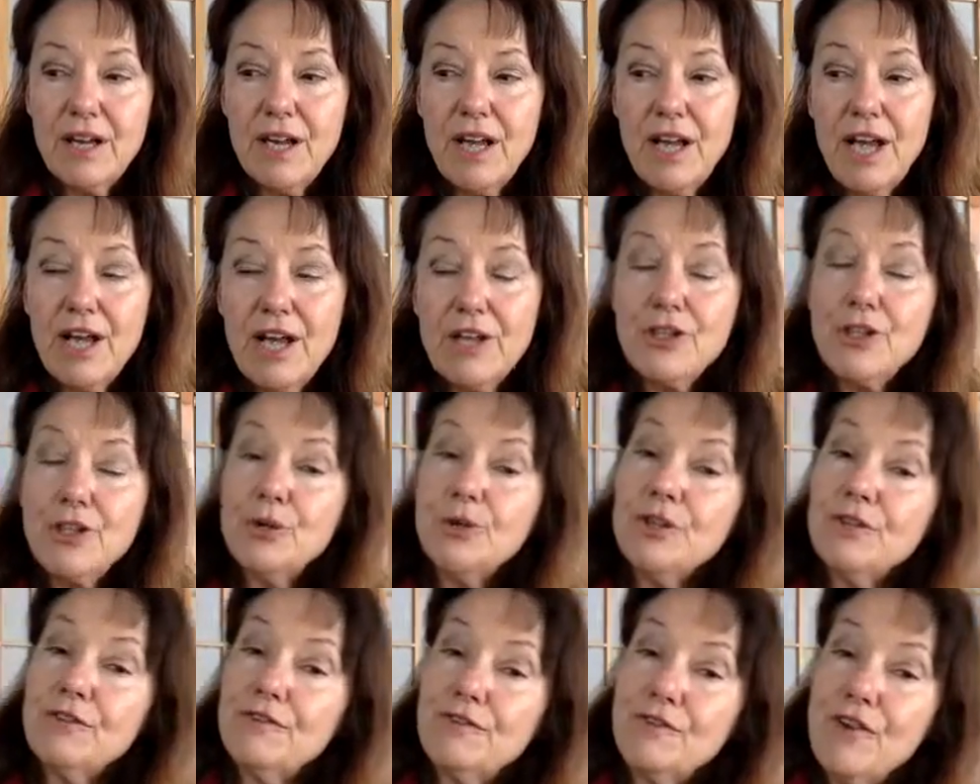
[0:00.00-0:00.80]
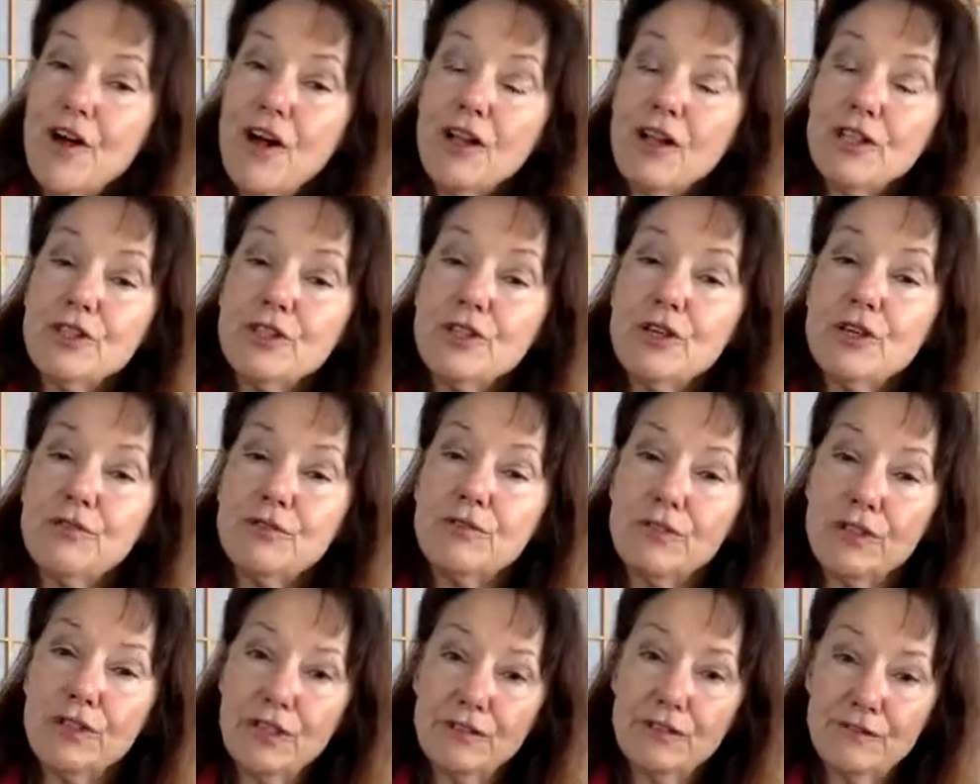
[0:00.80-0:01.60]
and you were falling
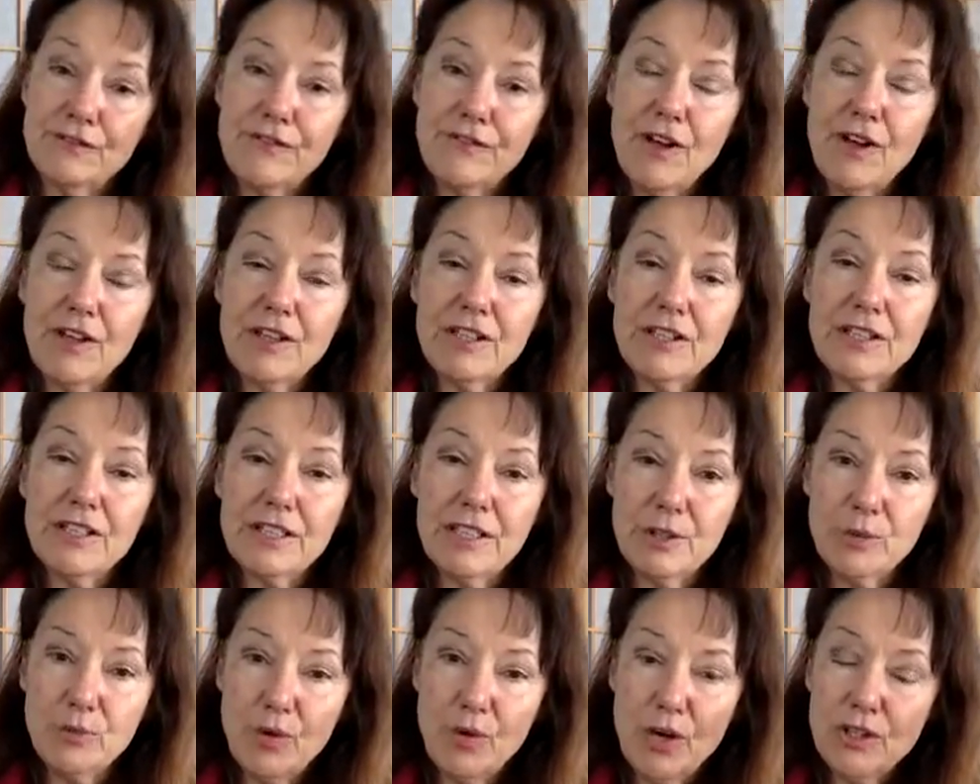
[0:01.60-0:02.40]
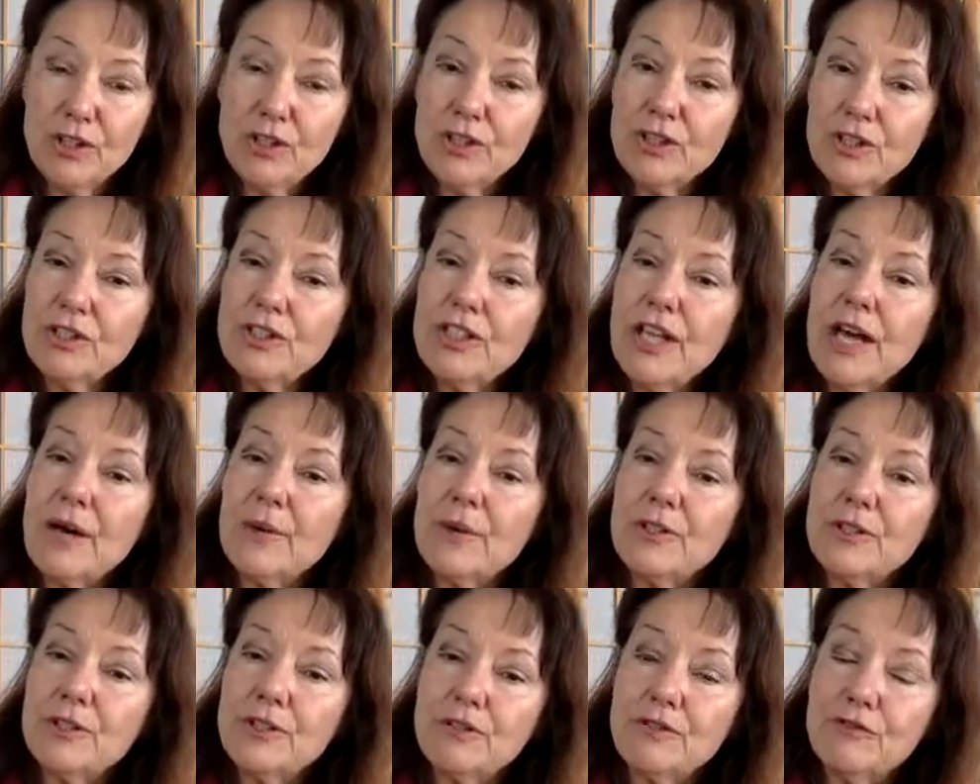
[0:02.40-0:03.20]
over and falling in, what good
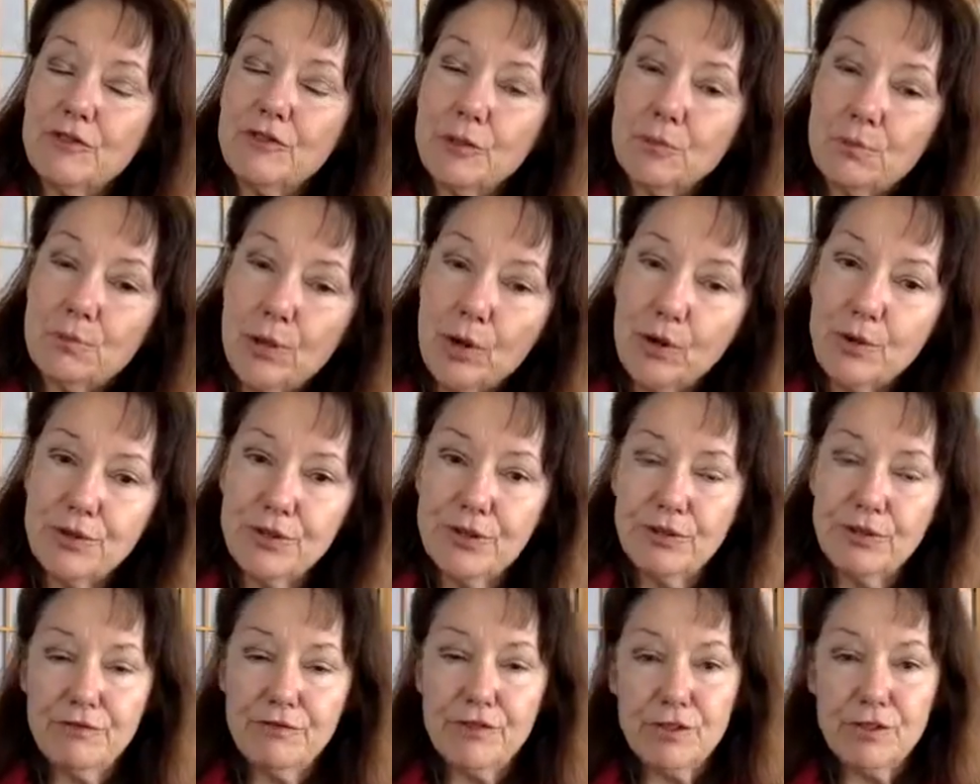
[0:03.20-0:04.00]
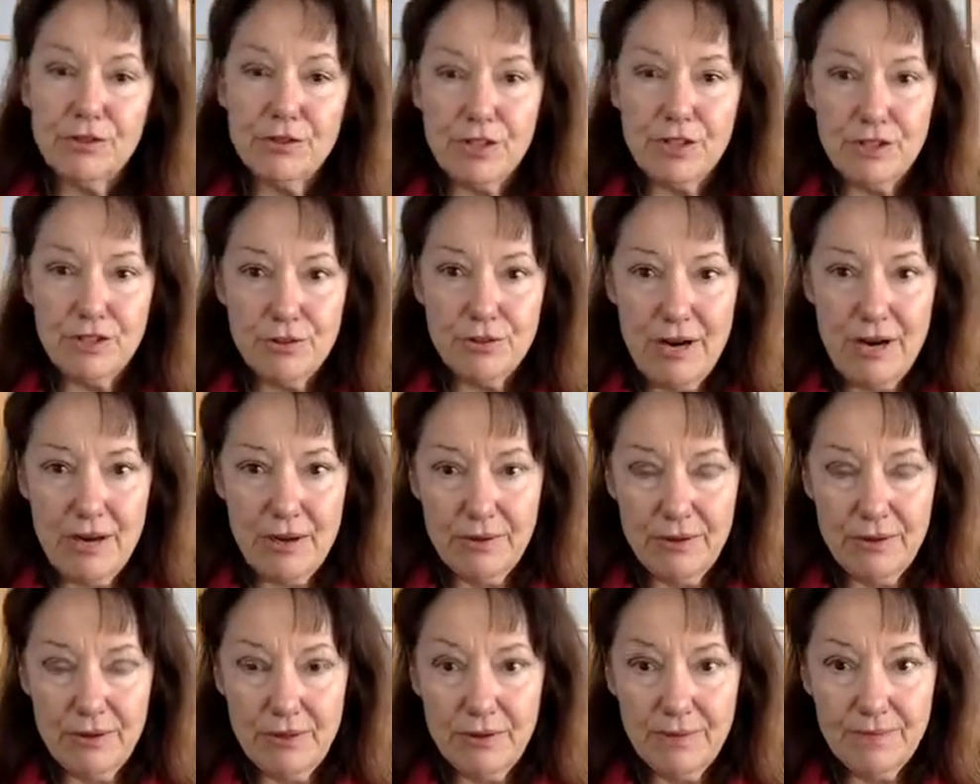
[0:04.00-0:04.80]
that would do for both of you to
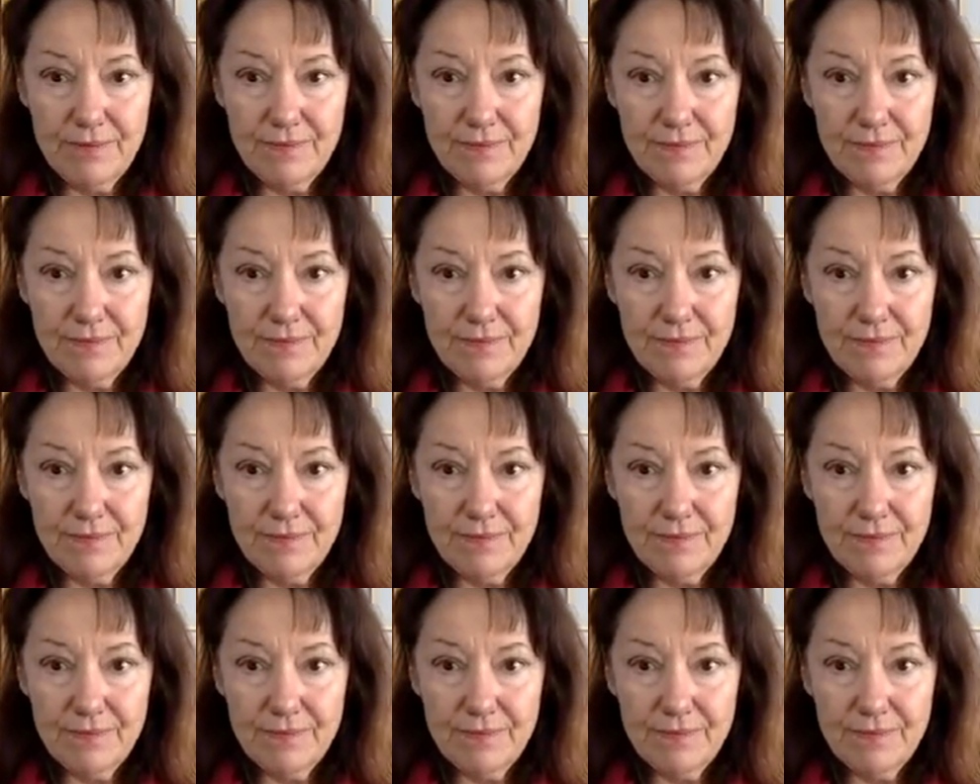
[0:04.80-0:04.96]
drown.